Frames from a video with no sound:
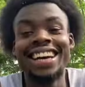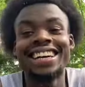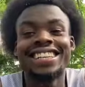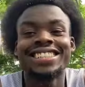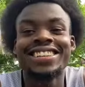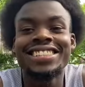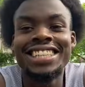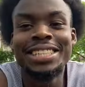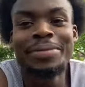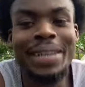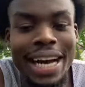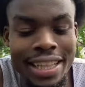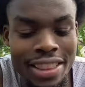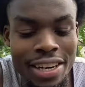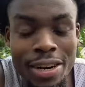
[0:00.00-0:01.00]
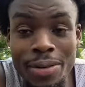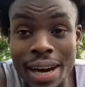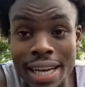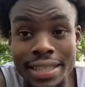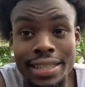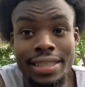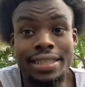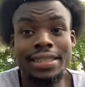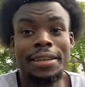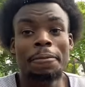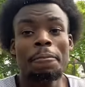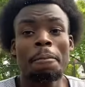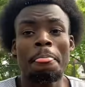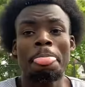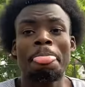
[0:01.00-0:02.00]
So since we got the Harachis,
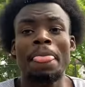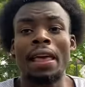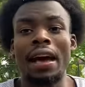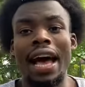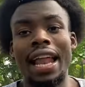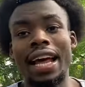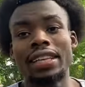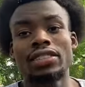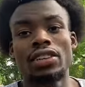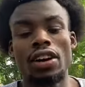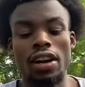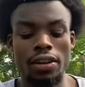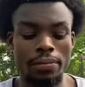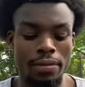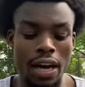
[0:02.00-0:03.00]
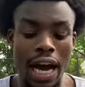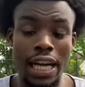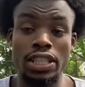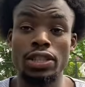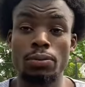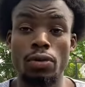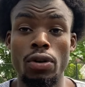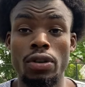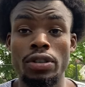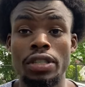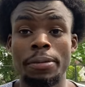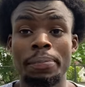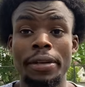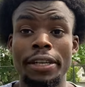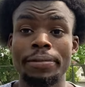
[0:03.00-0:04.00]
I like to call them the Hachimuras,
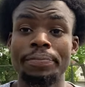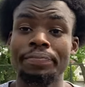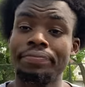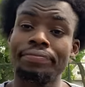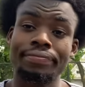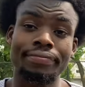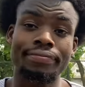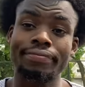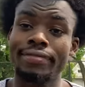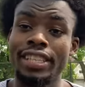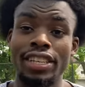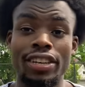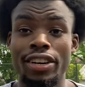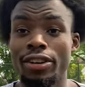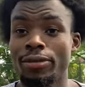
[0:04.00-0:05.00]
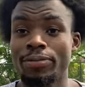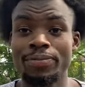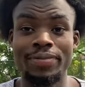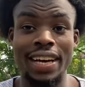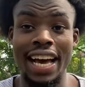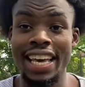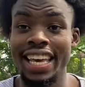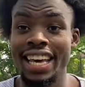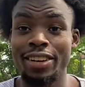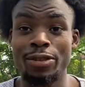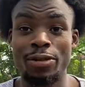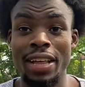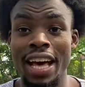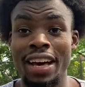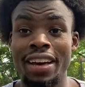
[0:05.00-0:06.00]
but you know, I can't do
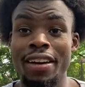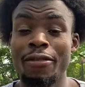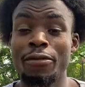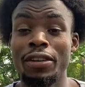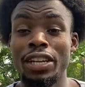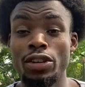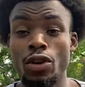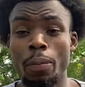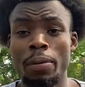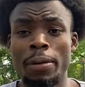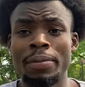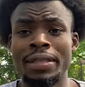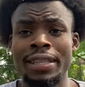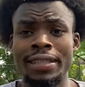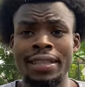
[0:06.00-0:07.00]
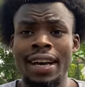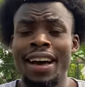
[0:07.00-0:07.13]
that for legal purposes.